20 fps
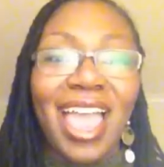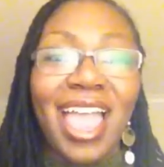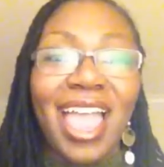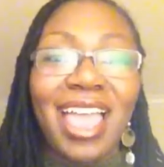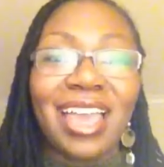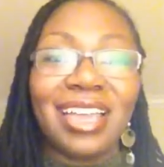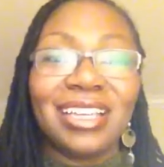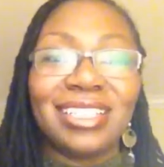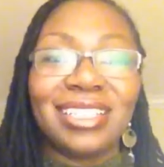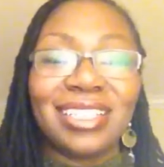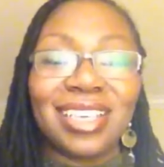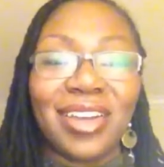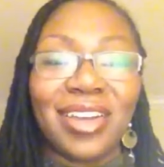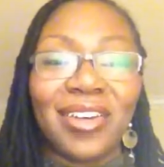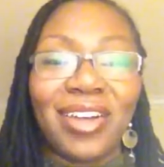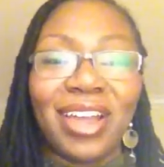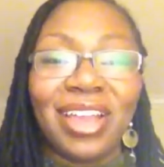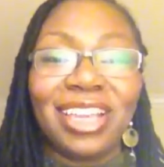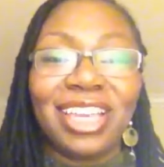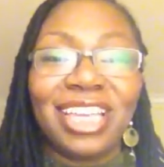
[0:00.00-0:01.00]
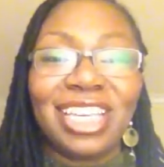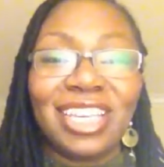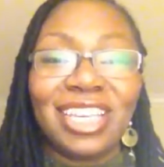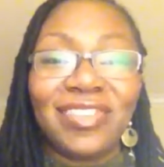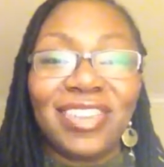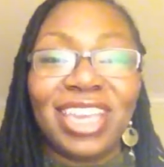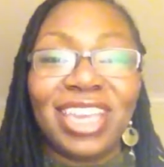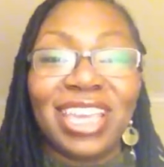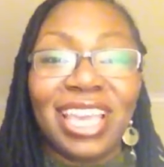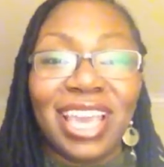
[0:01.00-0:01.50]
And so I couldn't
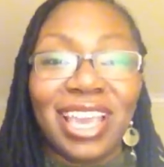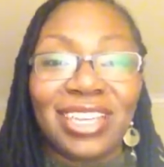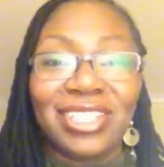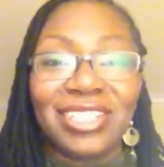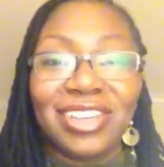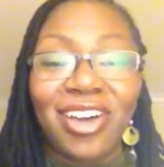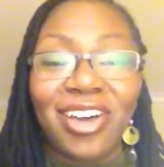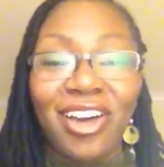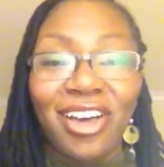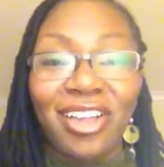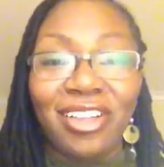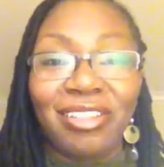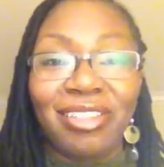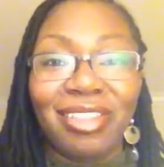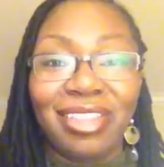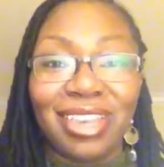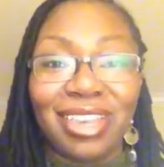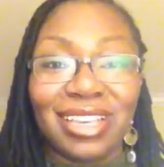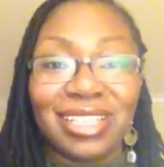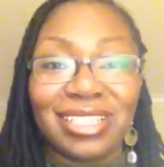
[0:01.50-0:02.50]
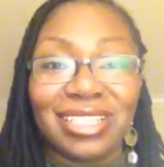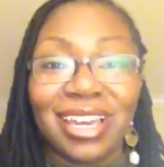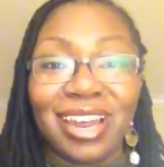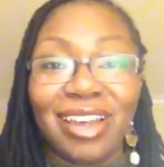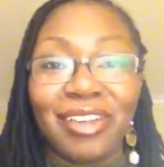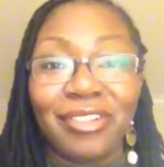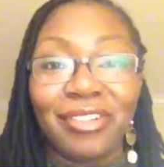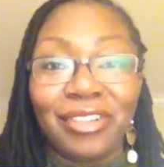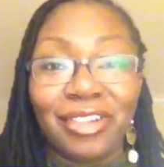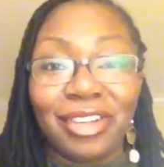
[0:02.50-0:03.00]
even get to all of the things that
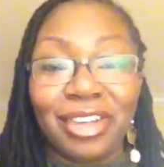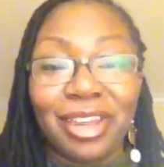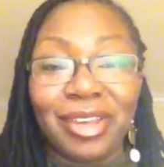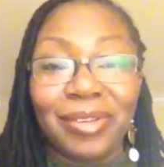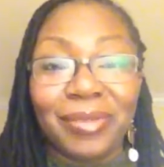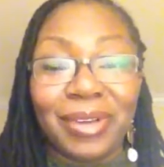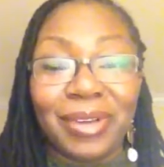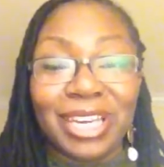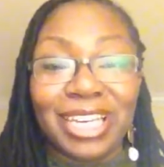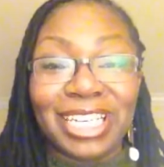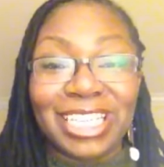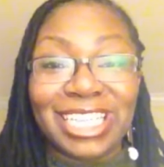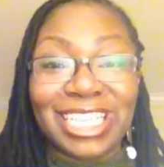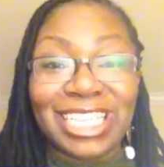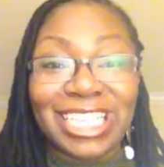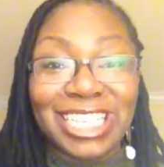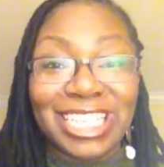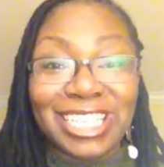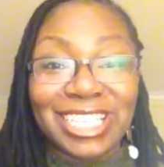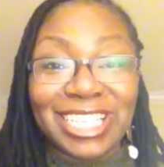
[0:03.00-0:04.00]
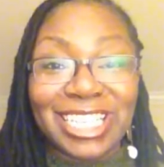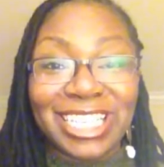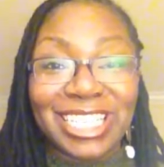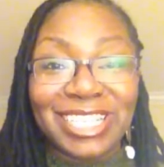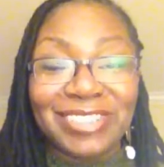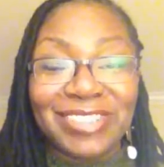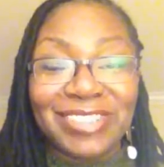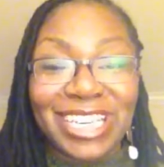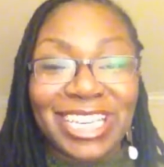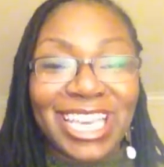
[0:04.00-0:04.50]
I really wanted to do
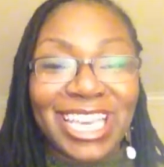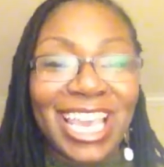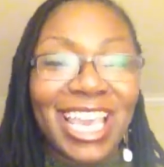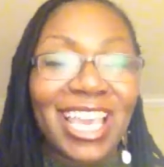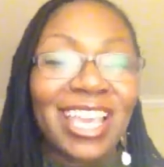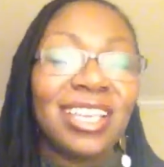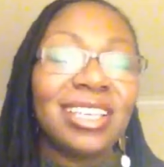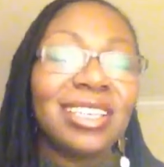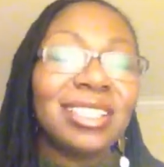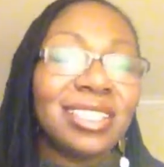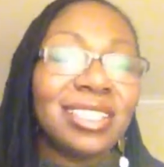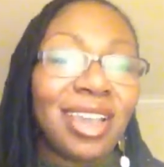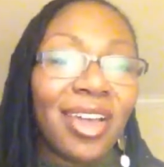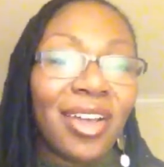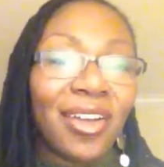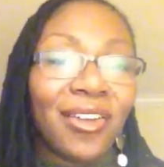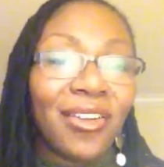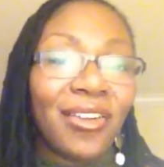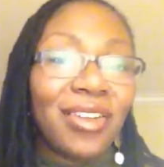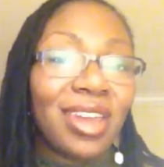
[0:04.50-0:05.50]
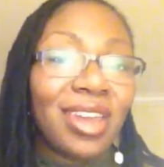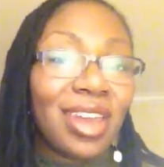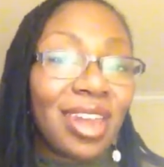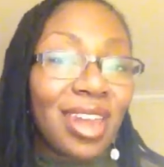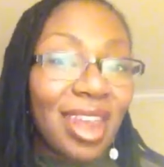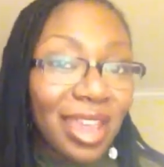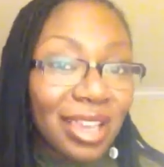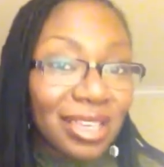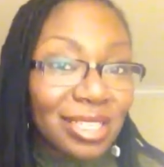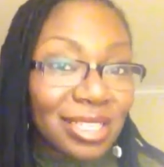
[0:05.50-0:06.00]
this week. So
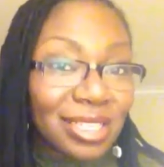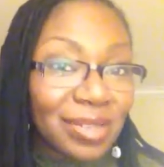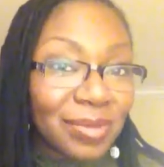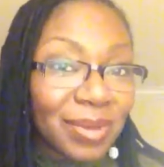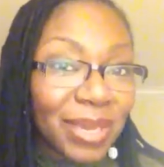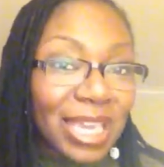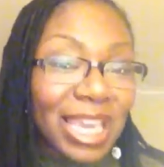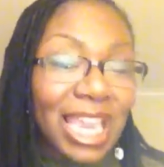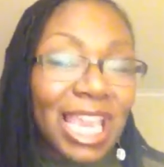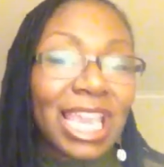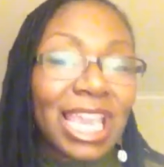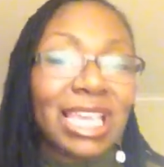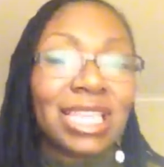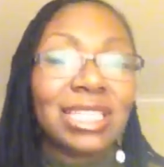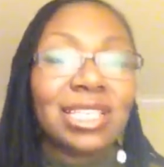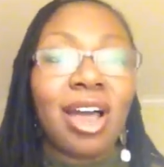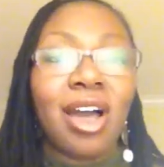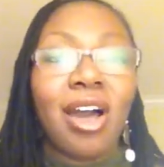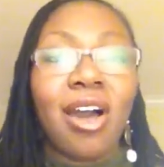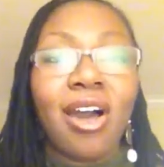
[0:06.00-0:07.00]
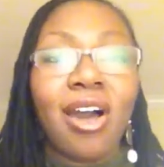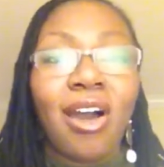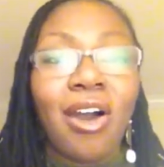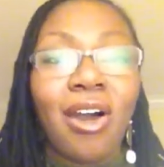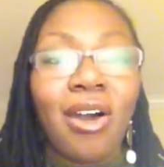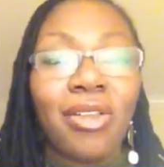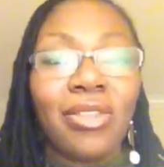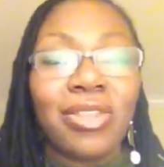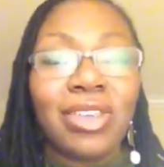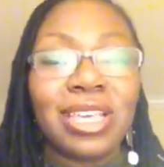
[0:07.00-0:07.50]
next week is
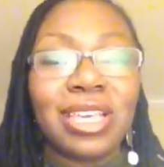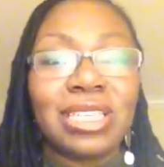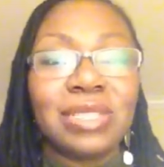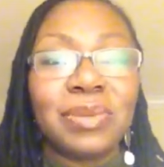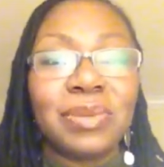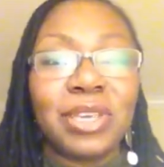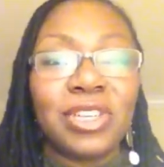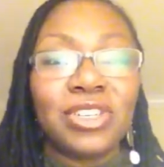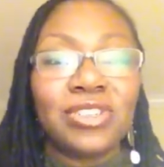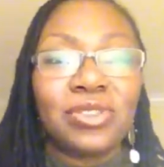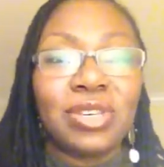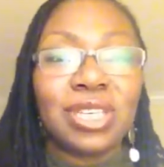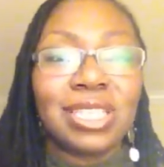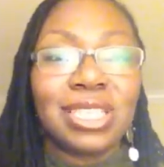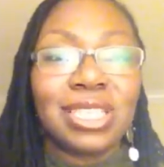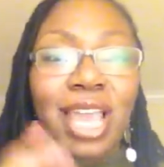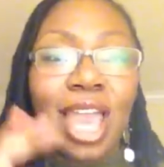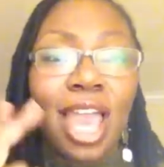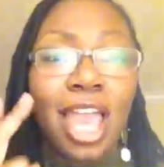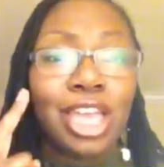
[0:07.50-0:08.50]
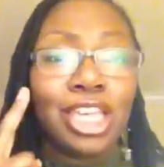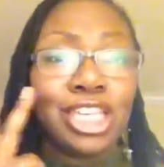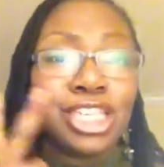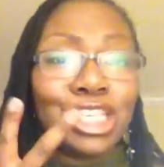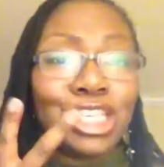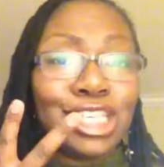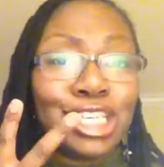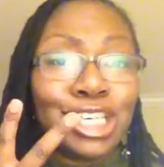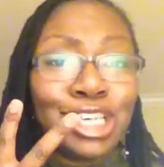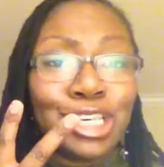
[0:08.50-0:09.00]
All Things Pinterest
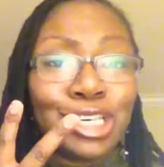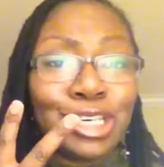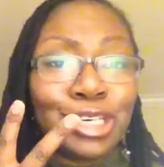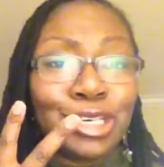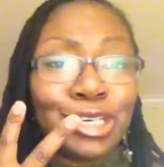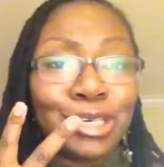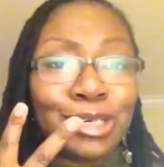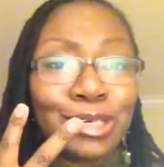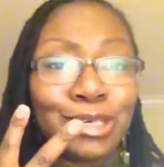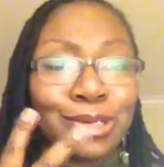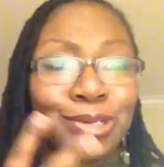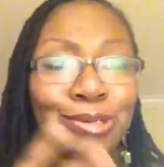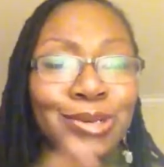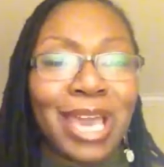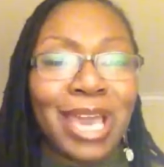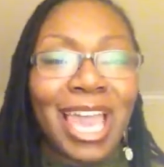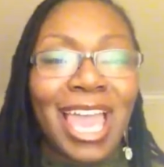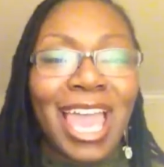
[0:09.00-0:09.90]
2.